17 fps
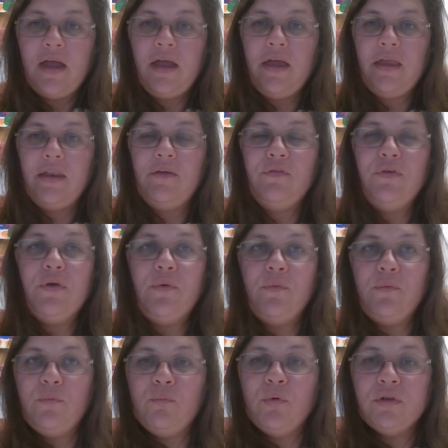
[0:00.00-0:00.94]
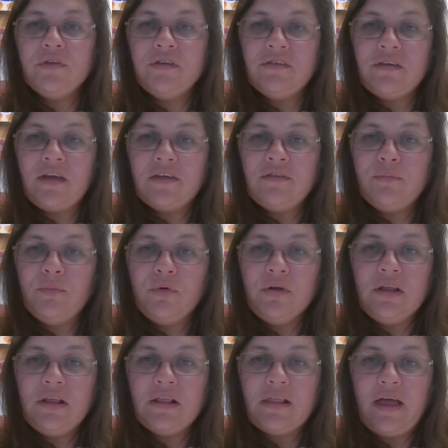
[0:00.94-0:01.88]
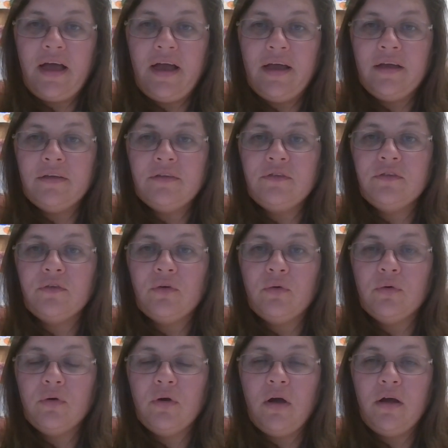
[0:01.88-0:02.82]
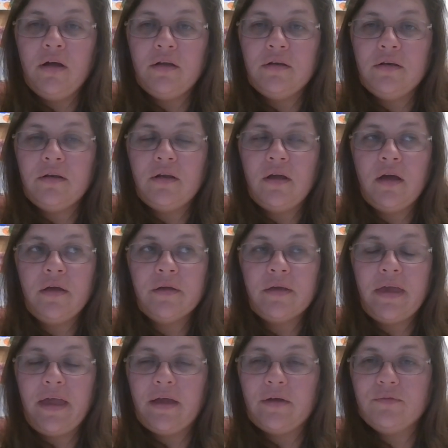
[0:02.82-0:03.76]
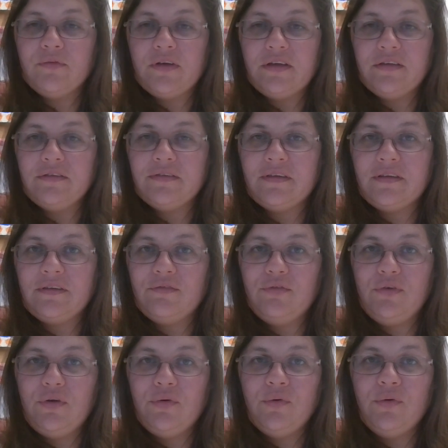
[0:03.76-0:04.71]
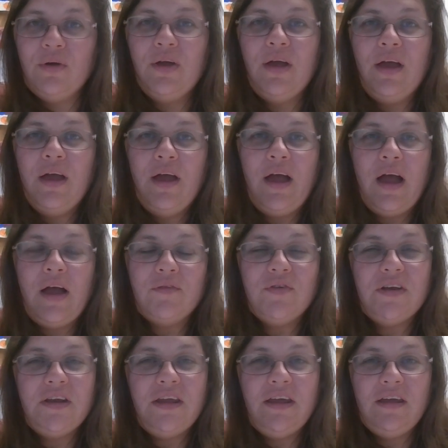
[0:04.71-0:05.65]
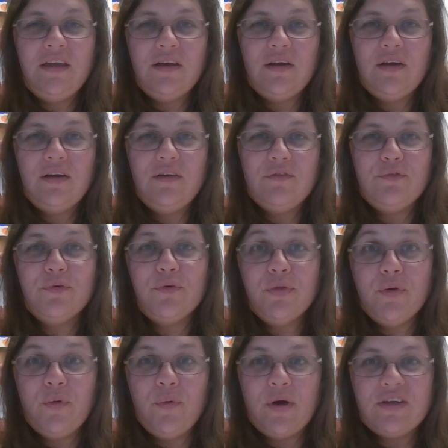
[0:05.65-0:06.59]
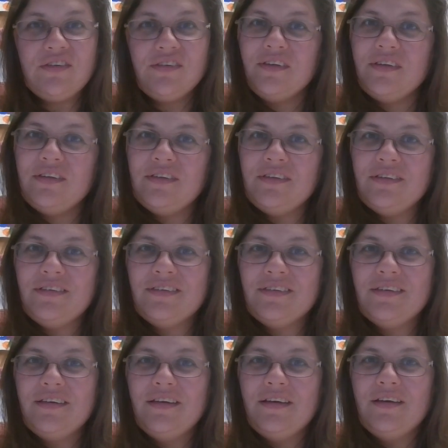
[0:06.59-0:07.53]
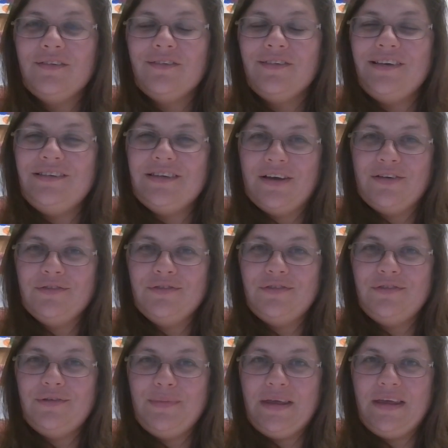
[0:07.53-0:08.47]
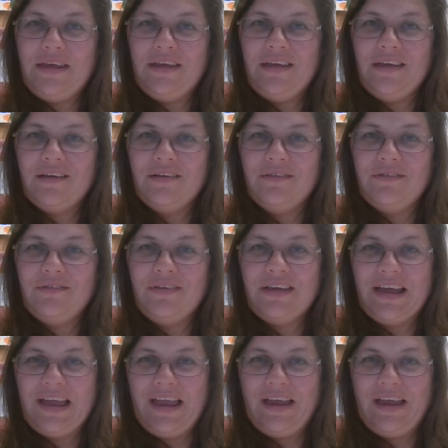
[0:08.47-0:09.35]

And we'll discuss more in class or on Canvas. And if you have any further questions, reach out to me via